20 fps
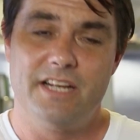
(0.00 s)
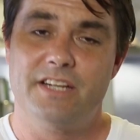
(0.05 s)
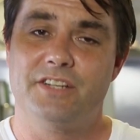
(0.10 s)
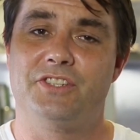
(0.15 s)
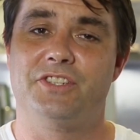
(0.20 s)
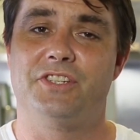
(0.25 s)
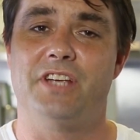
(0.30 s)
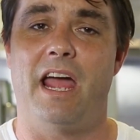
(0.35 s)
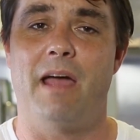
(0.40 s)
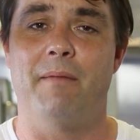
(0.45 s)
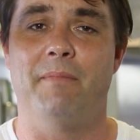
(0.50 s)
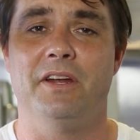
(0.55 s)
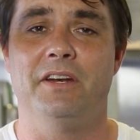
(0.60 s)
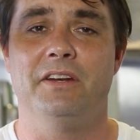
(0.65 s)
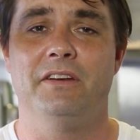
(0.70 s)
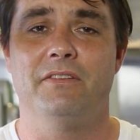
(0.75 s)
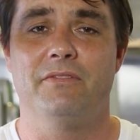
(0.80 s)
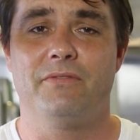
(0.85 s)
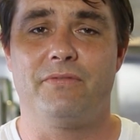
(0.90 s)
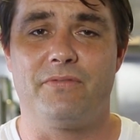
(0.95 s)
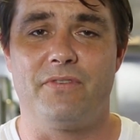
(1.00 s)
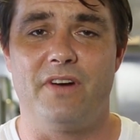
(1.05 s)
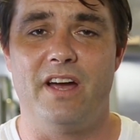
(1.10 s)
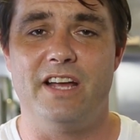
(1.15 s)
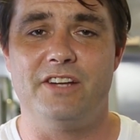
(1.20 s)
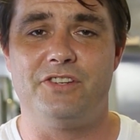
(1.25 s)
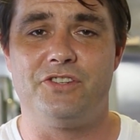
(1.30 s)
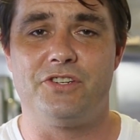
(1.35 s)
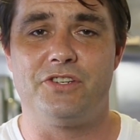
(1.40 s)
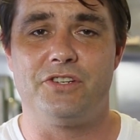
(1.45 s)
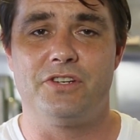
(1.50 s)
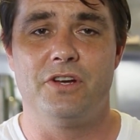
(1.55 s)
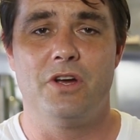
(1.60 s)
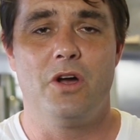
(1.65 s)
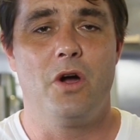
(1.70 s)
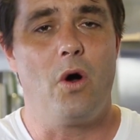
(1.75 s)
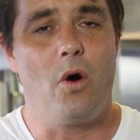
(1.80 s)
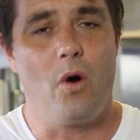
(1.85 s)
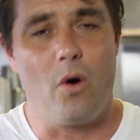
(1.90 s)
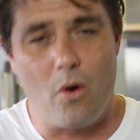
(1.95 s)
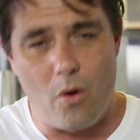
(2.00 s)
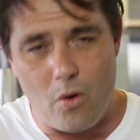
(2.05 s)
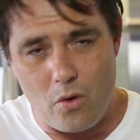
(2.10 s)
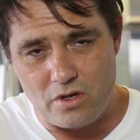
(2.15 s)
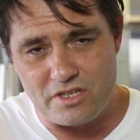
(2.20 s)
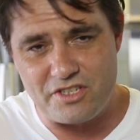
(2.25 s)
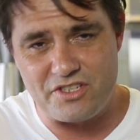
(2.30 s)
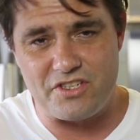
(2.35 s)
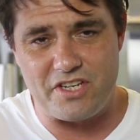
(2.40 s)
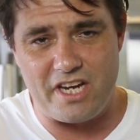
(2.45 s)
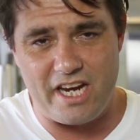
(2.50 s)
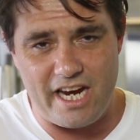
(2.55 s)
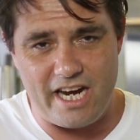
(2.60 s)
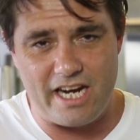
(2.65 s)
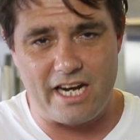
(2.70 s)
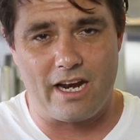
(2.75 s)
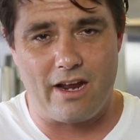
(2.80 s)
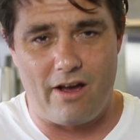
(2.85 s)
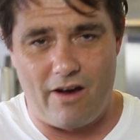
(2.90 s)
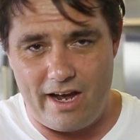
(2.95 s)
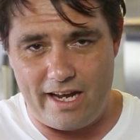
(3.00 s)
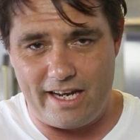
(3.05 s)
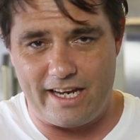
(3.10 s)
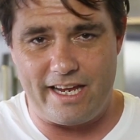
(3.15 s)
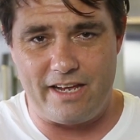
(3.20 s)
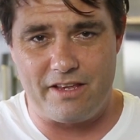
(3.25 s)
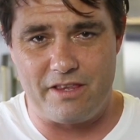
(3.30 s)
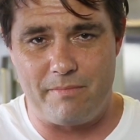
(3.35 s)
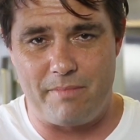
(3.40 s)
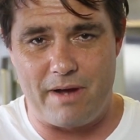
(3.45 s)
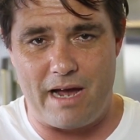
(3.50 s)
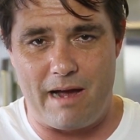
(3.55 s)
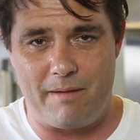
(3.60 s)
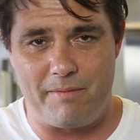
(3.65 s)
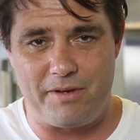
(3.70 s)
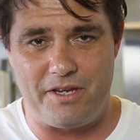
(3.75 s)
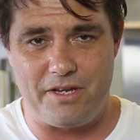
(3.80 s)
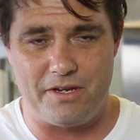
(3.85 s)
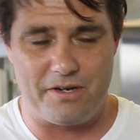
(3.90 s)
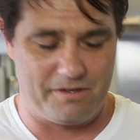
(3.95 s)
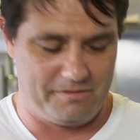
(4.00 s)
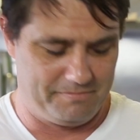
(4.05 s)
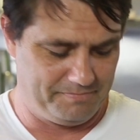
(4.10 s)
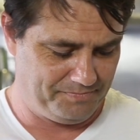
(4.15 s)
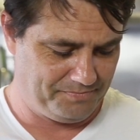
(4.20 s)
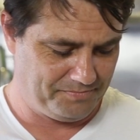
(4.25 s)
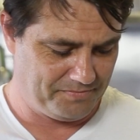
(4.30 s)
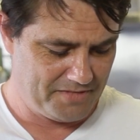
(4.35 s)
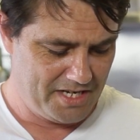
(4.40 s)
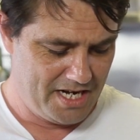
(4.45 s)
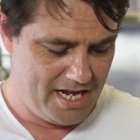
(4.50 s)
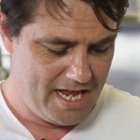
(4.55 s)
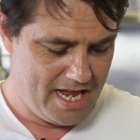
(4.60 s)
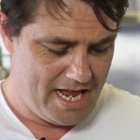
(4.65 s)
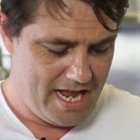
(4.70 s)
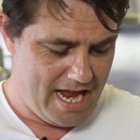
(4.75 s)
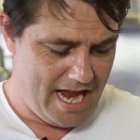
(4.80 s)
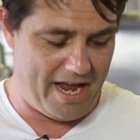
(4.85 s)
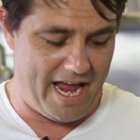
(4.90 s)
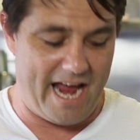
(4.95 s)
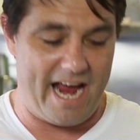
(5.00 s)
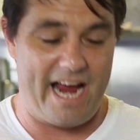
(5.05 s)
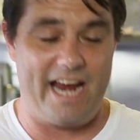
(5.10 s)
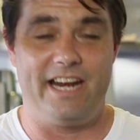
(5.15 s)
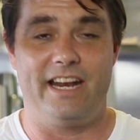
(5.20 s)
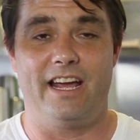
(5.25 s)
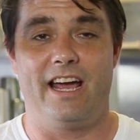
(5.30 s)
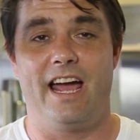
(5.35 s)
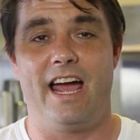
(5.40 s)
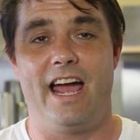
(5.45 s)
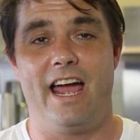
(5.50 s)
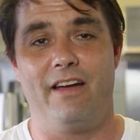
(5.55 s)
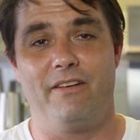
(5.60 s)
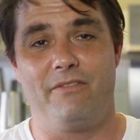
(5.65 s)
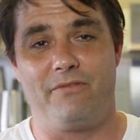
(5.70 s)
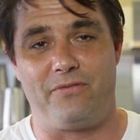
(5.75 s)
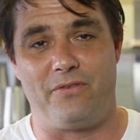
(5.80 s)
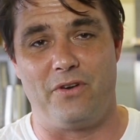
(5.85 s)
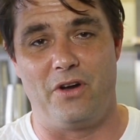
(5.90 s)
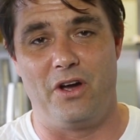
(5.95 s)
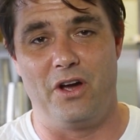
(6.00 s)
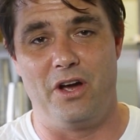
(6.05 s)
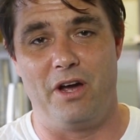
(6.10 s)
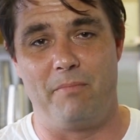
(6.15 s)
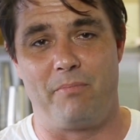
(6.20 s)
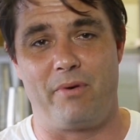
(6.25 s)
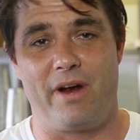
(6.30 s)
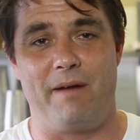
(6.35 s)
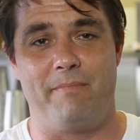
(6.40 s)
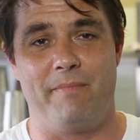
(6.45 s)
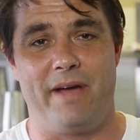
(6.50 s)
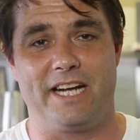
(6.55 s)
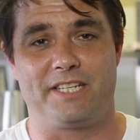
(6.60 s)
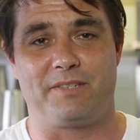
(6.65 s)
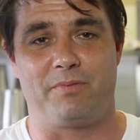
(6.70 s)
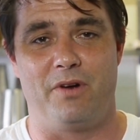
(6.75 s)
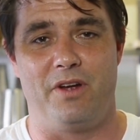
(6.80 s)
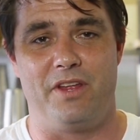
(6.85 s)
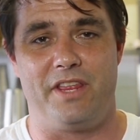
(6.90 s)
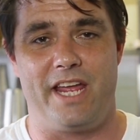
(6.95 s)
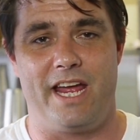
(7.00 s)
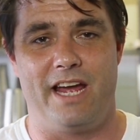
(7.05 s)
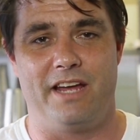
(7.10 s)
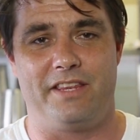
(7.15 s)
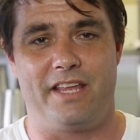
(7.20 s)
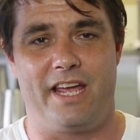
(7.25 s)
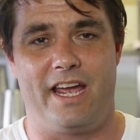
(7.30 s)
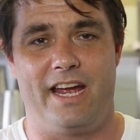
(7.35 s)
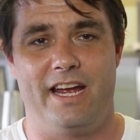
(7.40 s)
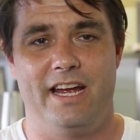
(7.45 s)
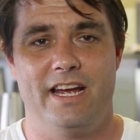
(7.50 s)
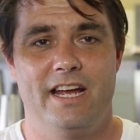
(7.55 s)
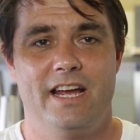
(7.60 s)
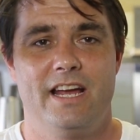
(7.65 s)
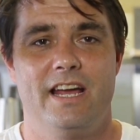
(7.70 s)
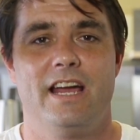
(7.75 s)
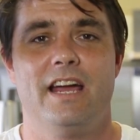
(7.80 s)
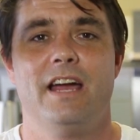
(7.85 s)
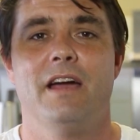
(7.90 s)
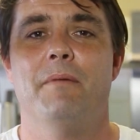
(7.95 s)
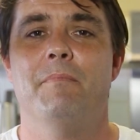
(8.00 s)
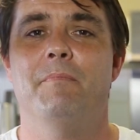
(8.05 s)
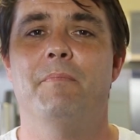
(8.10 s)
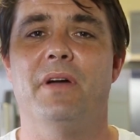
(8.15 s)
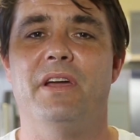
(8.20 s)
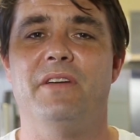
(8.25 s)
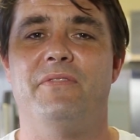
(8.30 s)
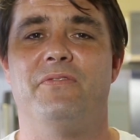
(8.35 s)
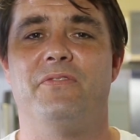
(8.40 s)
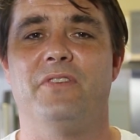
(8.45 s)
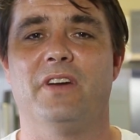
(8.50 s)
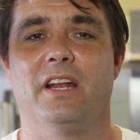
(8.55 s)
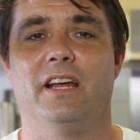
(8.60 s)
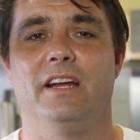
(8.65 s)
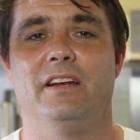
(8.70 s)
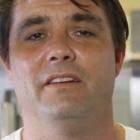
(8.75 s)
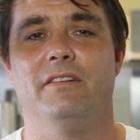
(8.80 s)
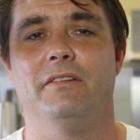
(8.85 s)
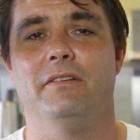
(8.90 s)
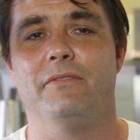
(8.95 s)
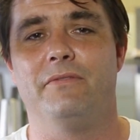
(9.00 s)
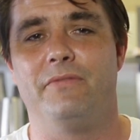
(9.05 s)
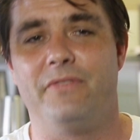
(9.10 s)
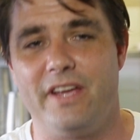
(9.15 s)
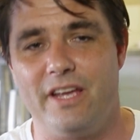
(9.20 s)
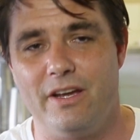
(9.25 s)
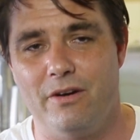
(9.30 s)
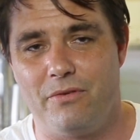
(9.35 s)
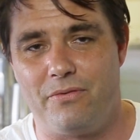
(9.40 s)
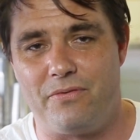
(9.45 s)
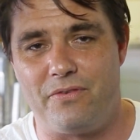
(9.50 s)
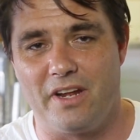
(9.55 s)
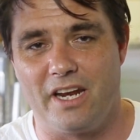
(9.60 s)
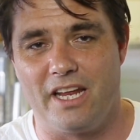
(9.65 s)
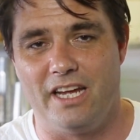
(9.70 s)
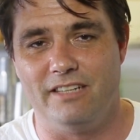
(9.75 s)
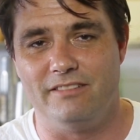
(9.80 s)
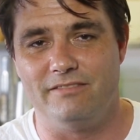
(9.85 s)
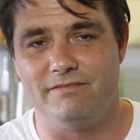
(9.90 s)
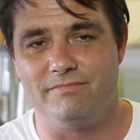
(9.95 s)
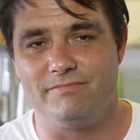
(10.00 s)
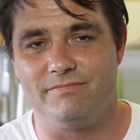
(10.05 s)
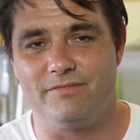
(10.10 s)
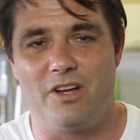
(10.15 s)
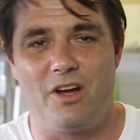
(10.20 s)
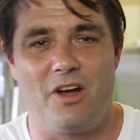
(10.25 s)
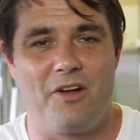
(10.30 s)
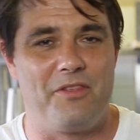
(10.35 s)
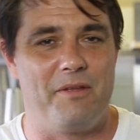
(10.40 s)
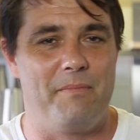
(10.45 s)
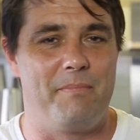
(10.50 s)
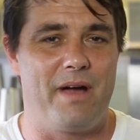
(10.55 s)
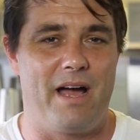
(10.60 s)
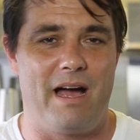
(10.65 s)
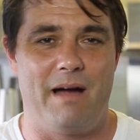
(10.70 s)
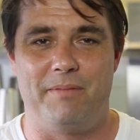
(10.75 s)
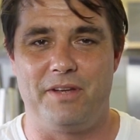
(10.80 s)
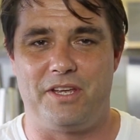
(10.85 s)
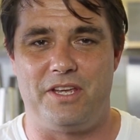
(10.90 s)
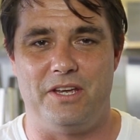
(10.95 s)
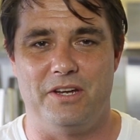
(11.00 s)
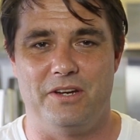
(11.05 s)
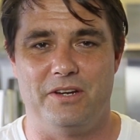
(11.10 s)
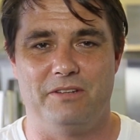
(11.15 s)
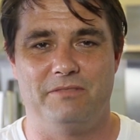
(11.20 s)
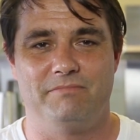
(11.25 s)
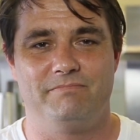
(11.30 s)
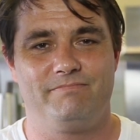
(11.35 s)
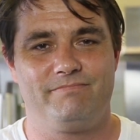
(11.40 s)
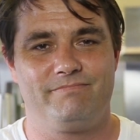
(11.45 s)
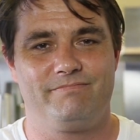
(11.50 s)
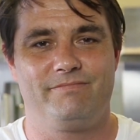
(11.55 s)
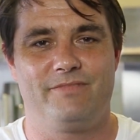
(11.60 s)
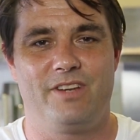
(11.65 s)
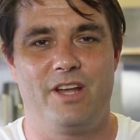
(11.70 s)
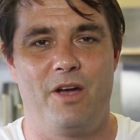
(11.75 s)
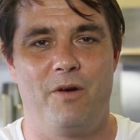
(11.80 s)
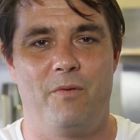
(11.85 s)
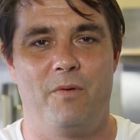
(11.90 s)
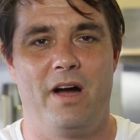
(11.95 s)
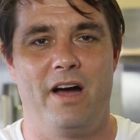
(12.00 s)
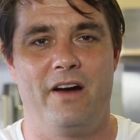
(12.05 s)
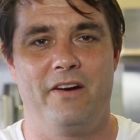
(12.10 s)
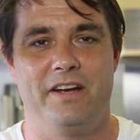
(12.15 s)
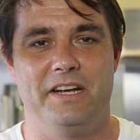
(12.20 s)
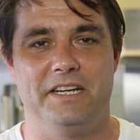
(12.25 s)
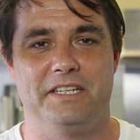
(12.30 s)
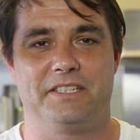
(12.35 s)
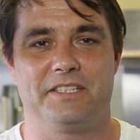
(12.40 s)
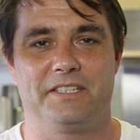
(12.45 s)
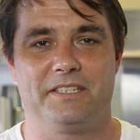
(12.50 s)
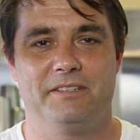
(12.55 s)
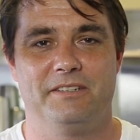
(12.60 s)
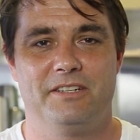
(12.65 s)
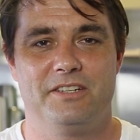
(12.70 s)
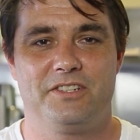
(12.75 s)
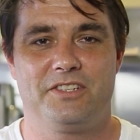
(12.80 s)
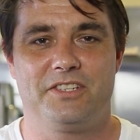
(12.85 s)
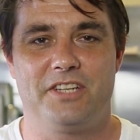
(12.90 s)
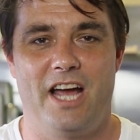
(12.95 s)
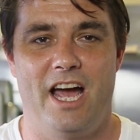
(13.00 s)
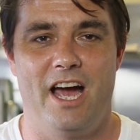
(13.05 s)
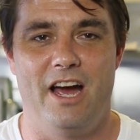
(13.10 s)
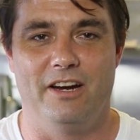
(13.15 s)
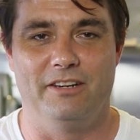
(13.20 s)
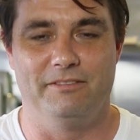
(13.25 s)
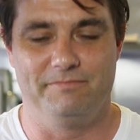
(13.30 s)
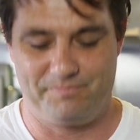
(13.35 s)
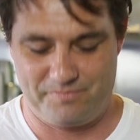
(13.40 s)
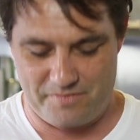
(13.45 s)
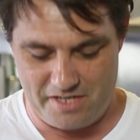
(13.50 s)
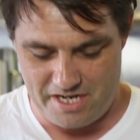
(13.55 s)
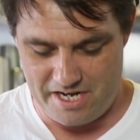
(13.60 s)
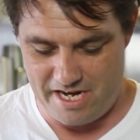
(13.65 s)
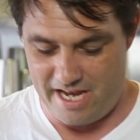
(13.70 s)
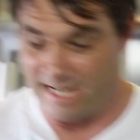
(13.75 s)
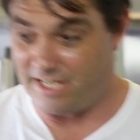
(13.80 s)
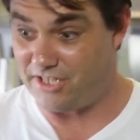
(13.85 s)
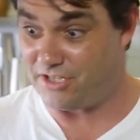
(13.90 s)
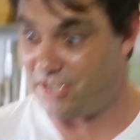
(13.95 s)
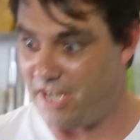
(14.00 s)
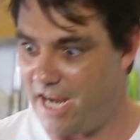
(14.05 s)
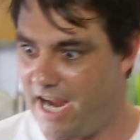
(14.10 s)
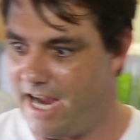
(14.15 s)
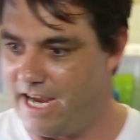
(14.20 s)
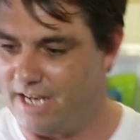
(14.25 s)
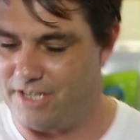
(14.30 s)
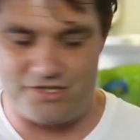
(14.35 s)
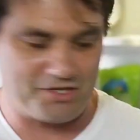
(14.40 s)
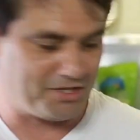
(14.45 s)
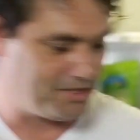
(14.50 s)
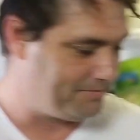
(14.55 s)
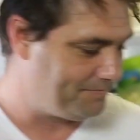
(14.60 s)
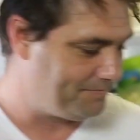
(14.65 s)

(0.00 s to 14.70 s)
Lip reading: salmon, fresh or seared lightly on the barbecue. And for Brett Maxworthy out there, beef fillet, veal fillet on the barbecue. No worries. So, next stage.